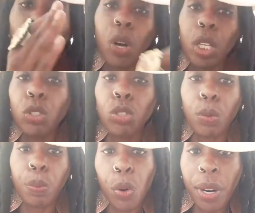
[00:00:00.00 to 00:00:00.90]
want to
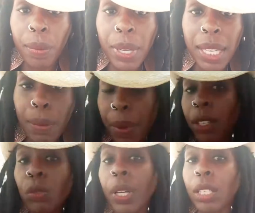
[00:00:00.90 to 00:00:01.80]
support me, the
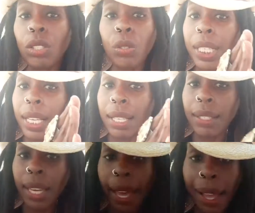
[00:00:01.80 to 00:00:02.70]
best way to do it is
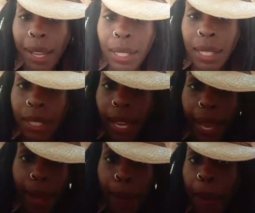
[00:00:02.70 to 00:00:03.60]
Cash
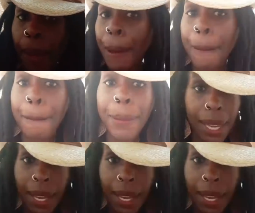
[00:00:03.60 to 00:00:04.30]
App me.